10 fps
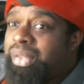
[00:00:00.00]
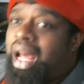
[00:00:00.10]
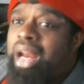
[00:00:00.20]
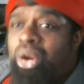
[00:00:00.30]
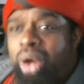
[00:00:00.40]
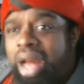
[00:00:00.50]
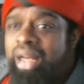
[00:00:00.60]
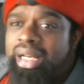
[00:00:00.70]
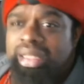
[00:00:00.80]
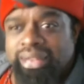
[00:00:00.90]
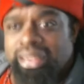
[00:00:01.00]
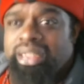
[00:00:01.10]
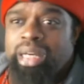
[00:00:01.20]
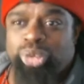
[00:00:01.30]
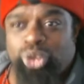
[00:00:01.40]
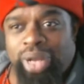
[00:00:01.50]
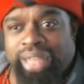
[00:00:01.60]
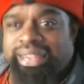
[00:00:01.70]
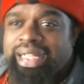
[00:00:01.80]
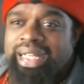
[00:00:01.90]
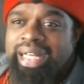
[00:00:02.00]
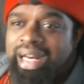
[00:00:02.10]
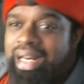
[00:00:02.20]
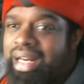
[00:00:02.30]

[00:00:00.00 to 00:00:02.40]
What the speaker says: I know, I listen to a couple tracks here and there.